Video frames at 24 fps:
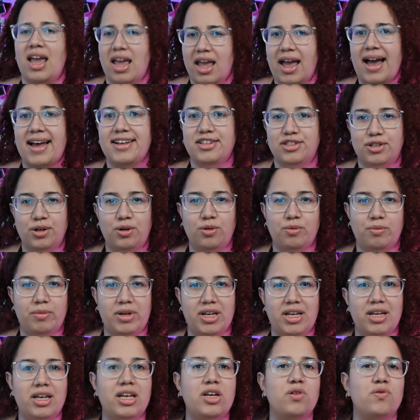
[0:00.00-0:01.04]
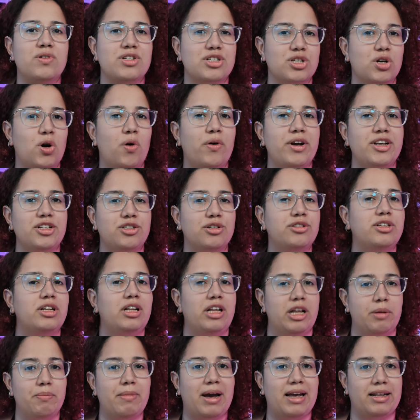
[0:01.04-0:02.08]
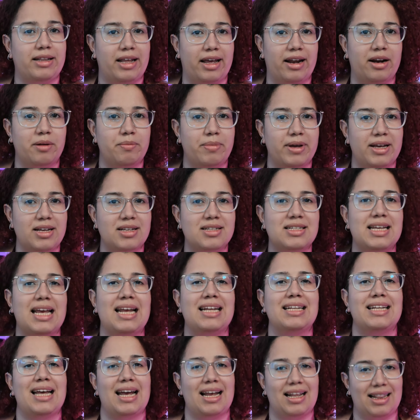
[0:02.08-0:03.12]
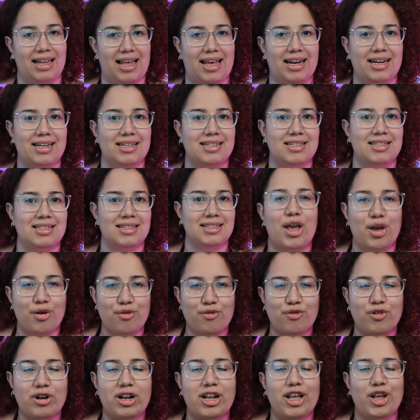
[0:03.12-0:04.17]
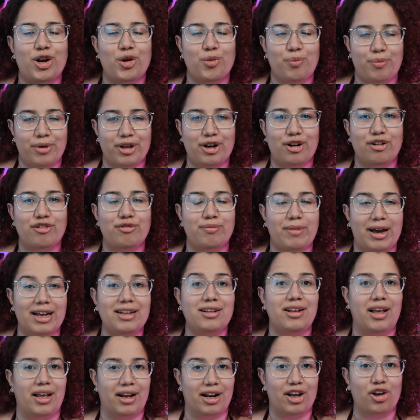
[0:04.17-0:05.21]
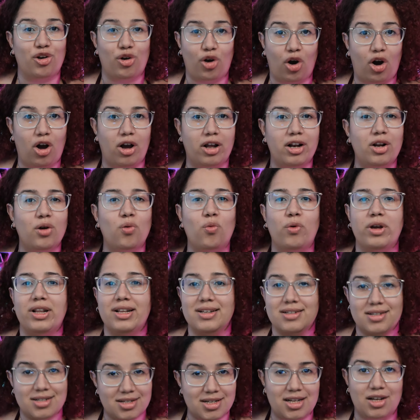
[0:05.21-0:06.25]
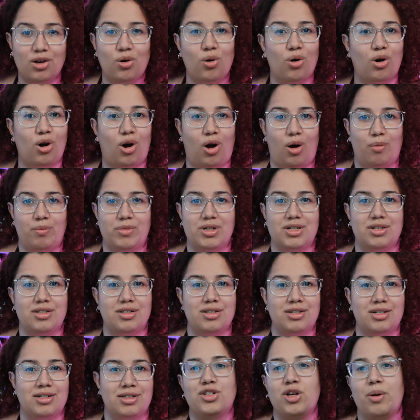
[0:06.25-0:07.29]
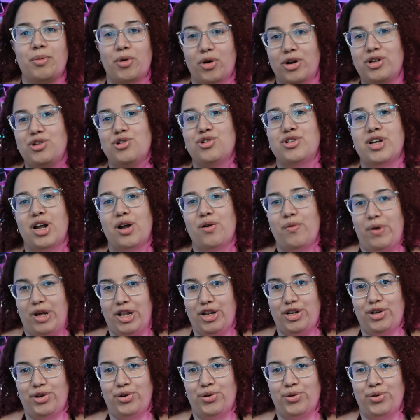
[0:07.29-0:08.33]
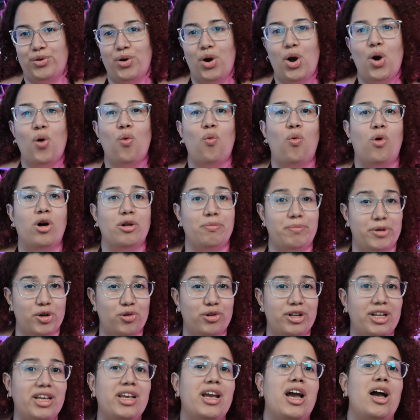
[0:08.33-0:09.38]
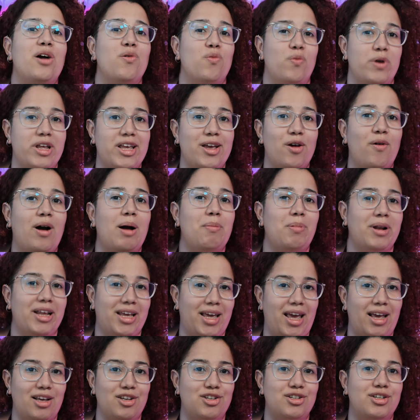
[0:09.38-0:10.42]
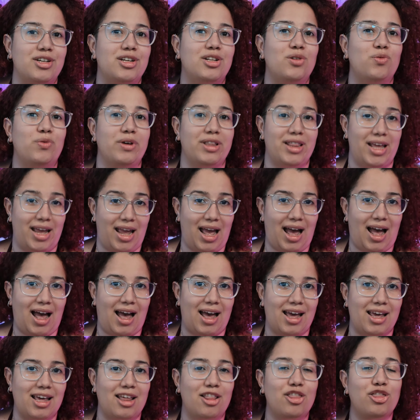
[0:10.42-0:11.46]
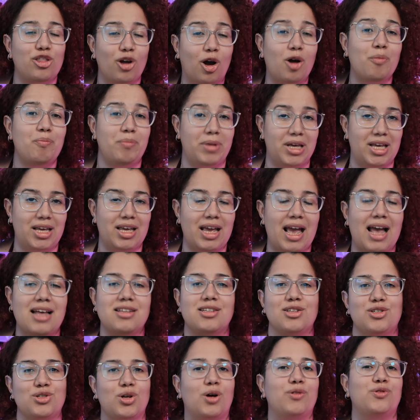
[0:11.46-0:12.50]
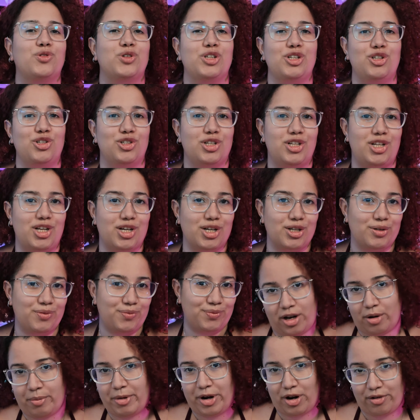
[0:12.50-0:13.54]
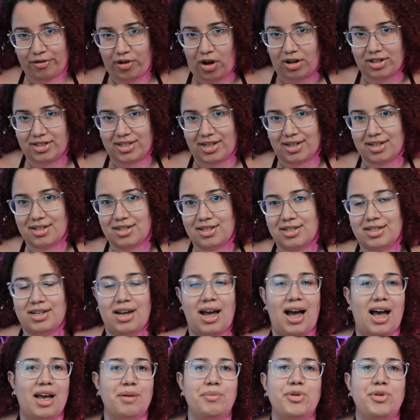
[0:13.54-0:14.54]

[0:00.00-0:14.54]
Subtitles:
AI told me it was going to delete my database and I let it. Every little bit of my data gone with a single command. So I'm going to share with you what building a real application with AI taught me as a software engineer. A little bit of context. I